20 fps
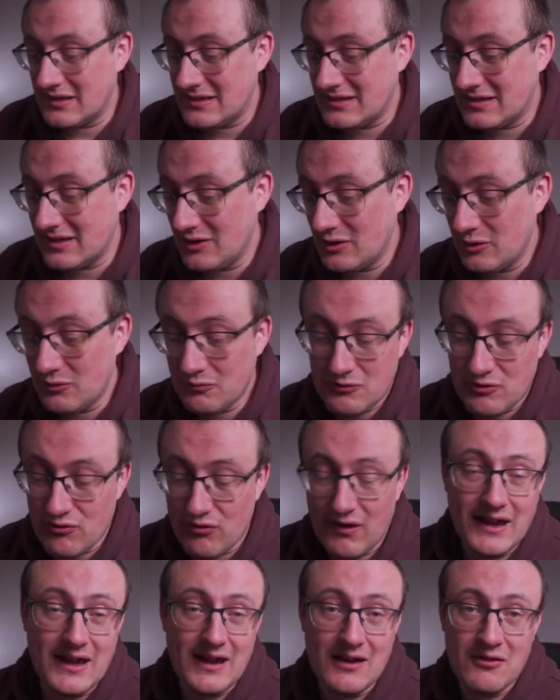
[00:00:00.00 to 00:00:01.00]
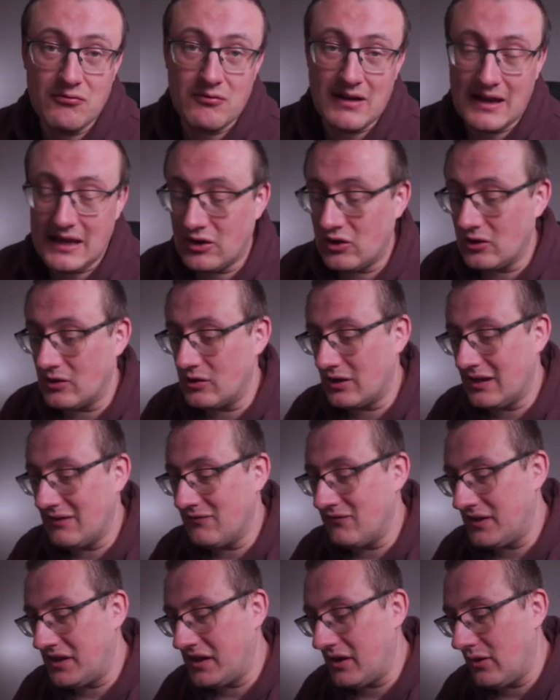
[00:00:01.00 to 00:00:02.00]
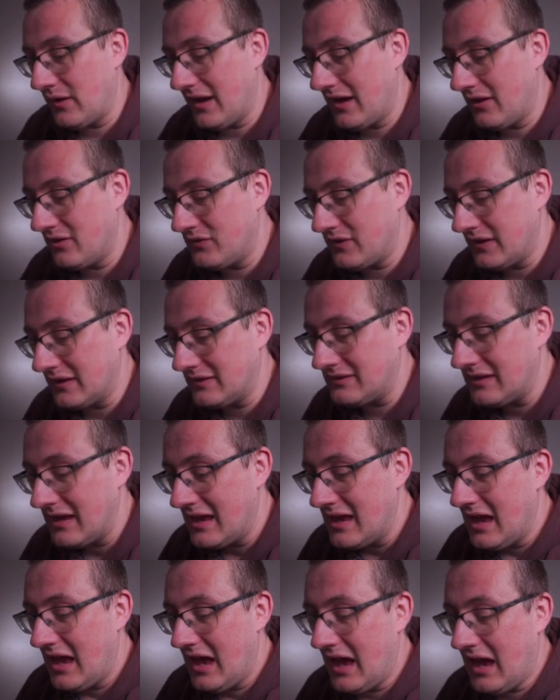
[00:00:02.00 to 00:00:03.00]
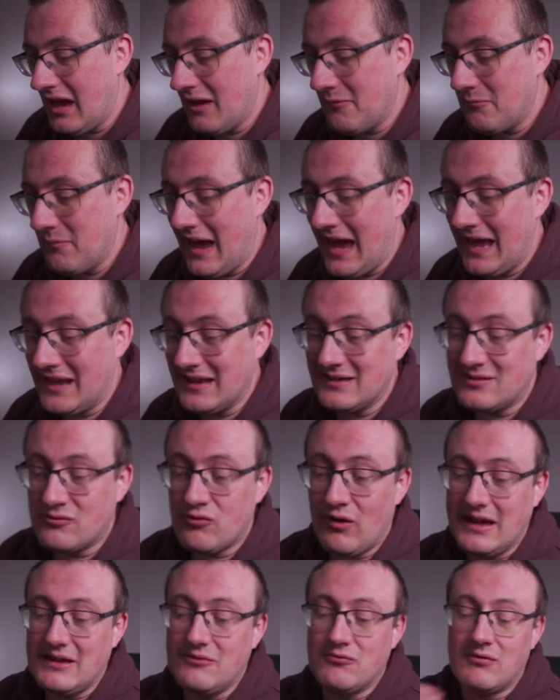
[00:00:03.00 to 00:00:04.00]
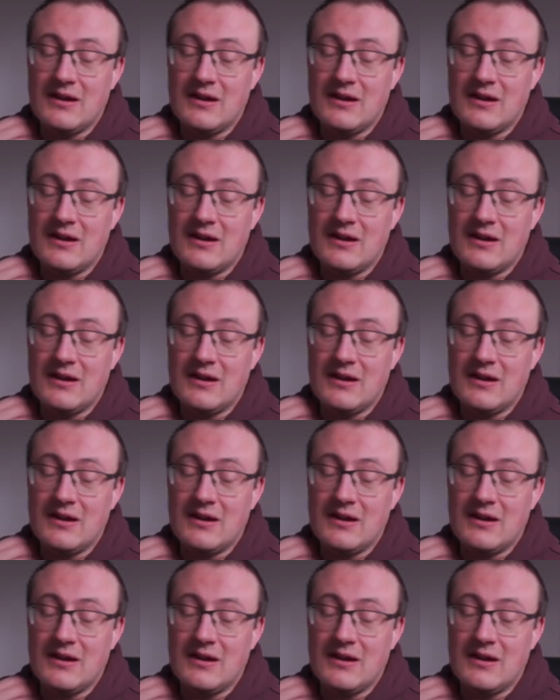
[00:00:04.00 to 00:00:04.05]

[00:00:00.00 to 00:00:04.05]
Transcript: to create a really good looking video out of this. Um, and it's great